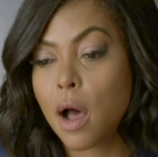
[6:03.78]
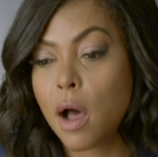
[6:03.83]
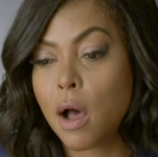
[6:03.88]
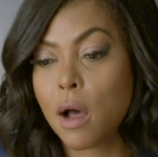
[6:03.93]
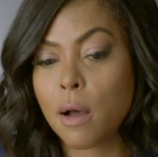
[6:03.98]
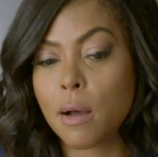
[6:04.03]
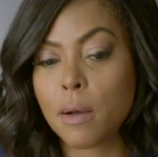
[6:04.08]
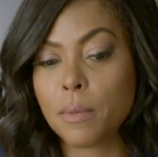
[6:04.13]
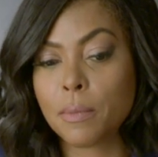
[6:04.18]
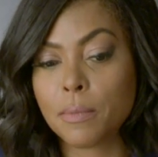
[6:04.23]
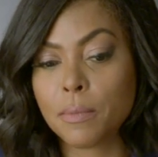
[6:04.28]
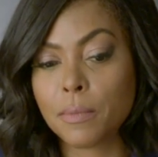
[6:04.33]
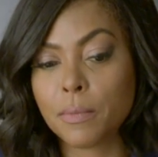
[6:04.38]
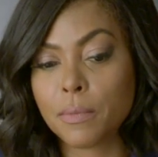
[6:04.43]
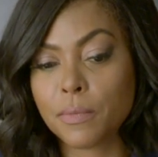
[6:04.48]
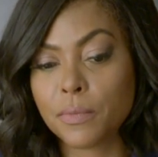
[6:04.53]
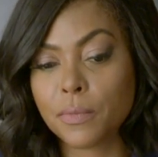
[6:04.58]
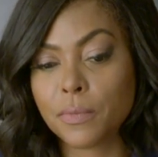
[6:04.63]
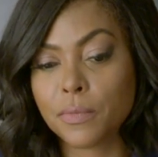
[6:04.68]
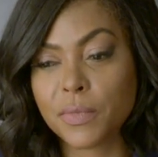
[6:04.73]
Um,
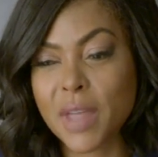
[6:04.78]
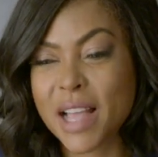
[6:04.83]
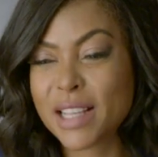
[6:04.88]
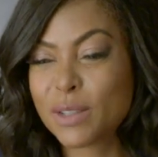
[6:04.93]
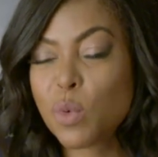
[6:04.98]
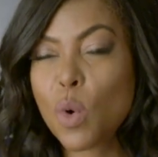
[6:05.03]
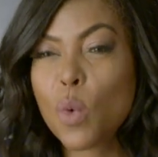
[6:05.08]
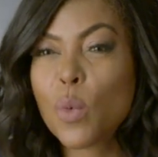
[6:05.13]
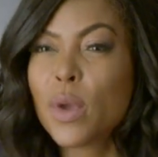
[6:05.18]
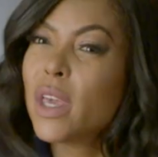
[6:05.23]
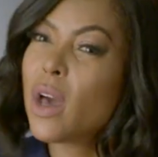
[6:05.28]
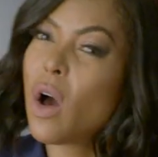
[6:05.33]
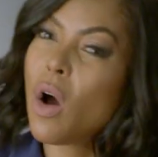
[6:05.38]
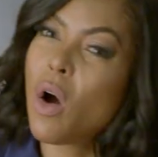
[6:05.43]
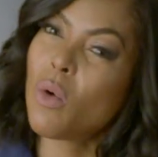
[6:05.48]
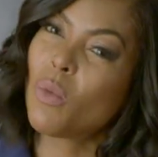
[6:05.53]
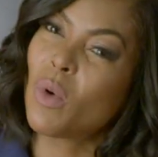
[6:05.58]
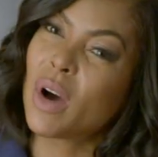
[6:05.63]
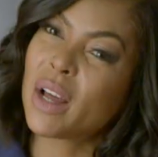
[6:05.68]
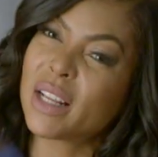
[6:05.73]
That's what we
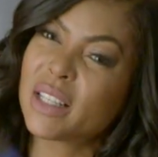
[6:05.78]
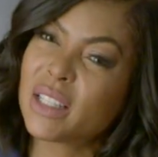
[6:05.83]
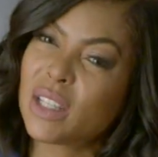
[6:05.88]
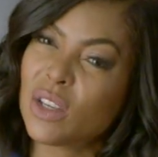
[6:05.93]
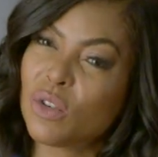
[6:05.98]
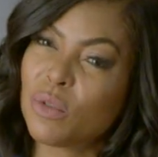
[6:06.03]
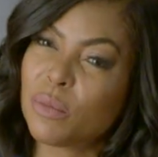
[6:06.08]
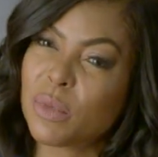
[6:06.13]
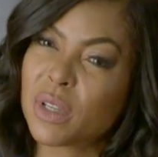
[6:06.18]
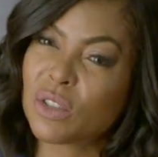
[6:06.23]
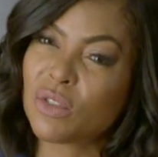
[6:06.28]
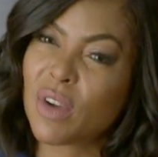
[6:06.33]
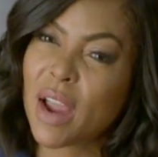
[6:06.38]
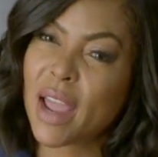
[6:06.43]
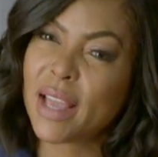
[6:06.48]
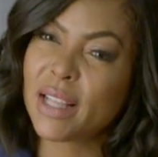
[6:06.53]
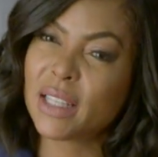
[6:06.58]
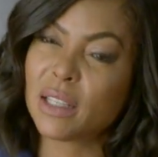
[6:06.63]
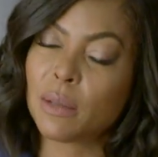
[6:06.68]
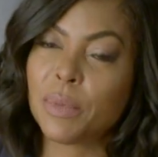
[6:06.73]
all want as humans,
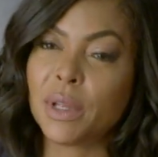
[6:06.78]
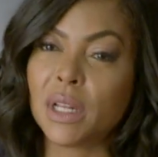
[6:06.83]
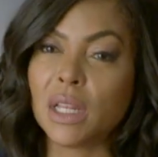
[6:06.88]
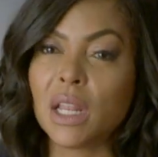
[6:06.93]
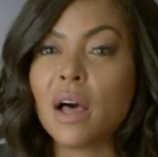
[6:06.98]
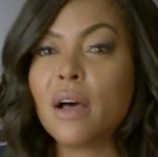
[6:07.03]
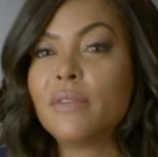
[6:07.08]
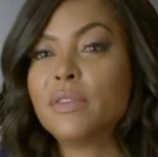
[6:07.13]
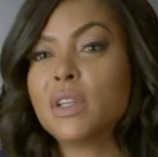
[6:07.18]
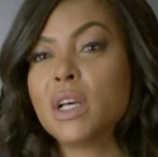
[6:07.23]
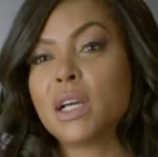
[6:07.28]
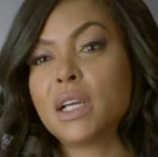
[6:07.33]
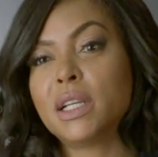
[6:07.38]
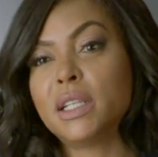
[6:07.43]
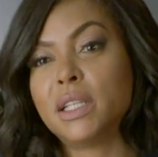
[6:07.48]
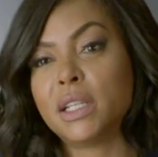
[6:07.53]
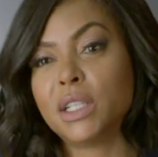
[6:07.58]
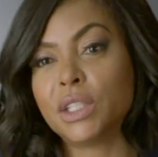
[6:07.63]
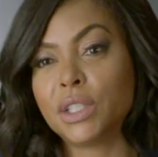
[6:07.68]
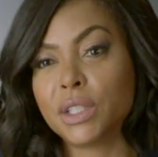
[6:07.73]
right? To be loved
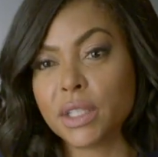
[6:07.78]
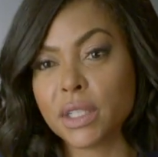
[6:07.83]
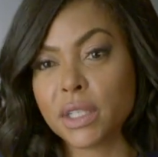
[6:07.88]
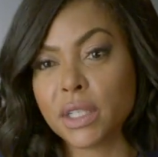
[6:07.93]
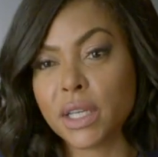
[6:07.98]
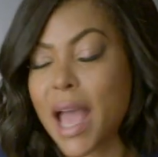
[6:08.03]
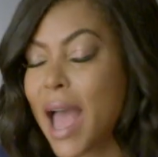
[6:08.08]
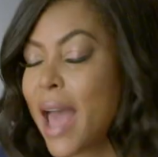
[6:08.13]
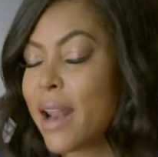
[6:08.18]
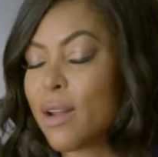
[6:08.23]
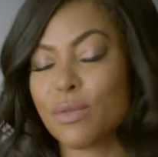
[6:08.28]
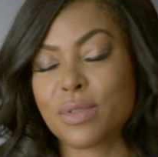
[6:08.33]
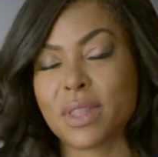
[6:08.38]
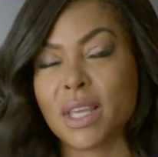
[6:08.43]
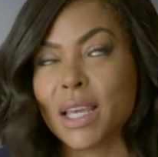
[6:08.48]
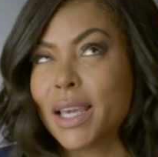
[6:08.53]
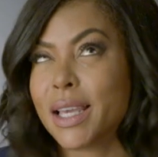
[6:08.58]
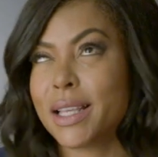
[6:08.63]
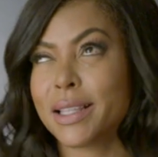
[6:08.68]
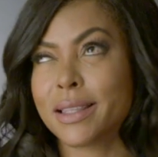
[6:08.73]
unconditionally. I don't
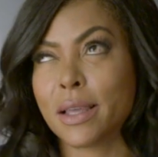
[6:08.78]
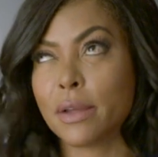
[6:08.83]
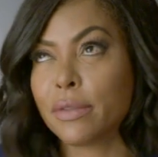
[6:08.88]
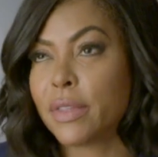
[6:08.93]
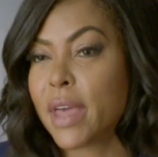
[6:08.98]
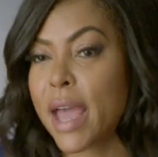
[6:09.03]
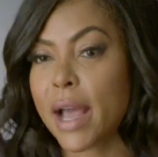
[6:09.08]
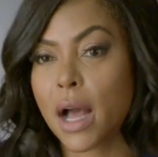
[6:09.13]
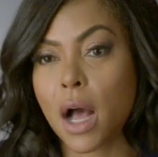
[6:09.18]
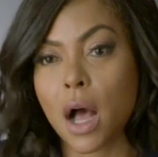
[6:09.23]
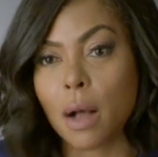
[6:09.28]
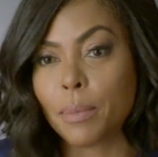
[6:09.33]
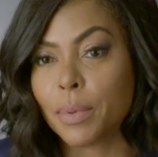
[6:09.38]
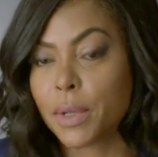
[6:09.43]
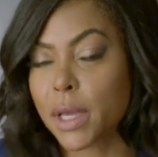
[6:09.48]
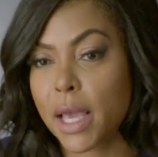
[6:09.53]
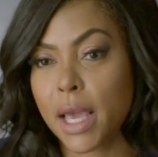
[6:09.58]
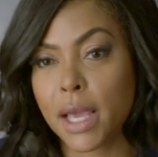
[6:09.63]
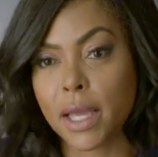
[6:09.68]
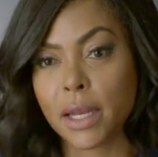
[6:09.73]
think that they're that
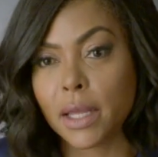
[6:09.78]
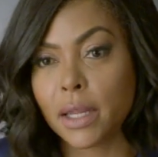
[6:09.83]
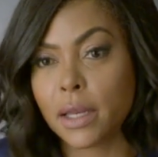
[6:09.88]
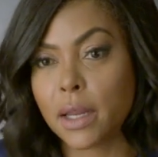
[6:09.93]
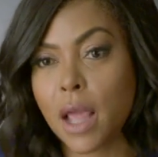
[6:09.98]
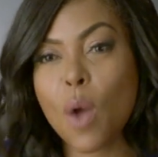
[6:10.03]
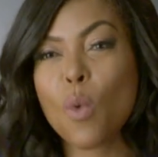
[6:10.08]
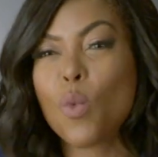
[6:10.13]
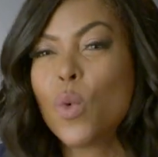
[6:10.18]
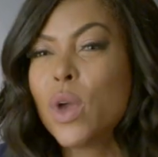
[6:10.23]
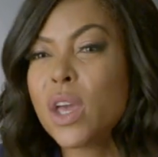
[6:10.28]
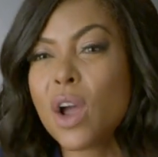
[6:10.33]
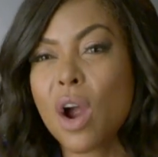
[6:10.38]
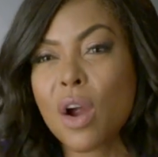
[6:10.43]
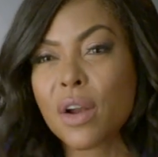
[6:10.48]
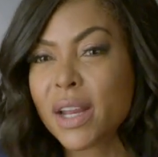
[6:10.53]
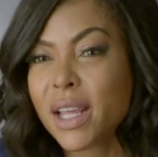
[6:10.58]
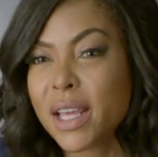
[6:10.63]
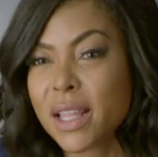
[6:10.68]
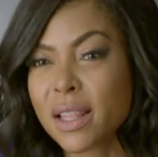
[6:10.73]
complicated. And we
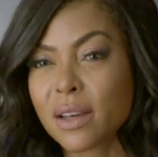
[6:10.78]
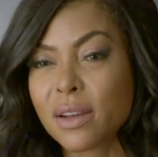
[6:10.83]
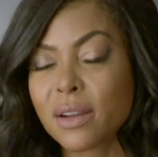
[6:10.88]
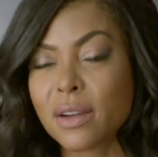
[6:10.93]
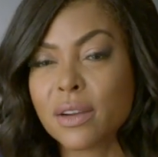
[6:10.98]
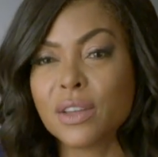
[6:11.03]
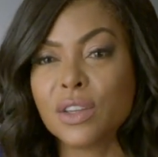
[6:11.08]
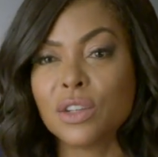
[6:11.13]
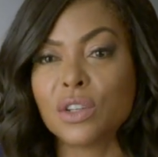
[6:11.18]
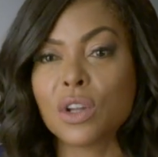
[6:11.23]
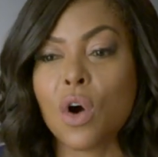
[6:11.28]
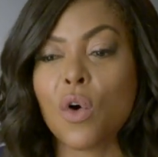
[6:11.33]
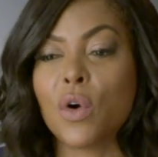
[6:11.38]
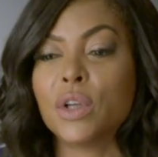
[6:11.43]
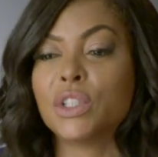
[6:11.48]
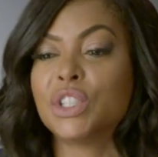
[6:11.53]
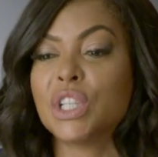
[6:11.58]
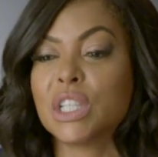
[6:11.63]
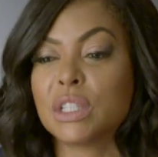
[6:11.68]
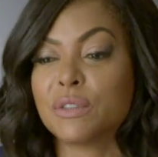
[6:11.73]
aren't either. You know,
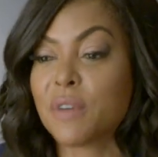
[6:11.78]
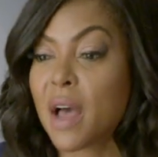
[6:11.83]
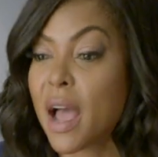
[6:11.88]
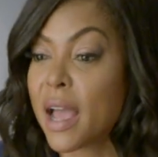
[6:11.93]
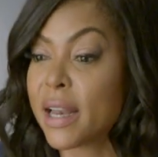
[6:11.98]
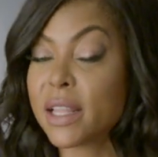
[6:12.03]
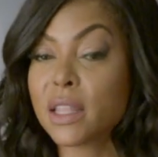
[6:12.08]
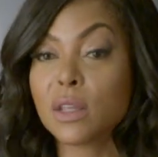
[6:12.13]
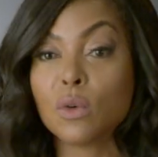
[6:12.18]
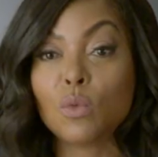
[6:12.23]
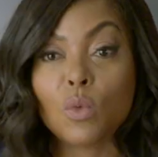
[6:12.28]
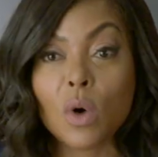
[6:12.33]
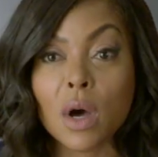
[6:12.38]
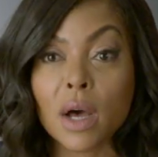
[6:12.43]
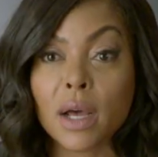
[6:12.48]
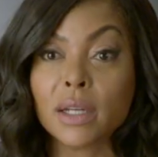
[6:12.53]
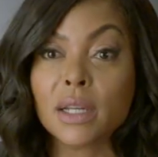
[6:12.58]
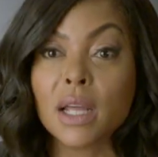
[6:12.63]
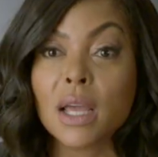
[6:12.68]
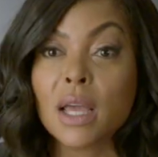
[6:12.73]
it's just finding the
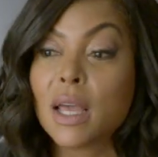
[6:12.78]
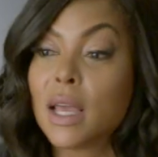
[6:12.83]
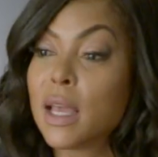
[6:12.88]
one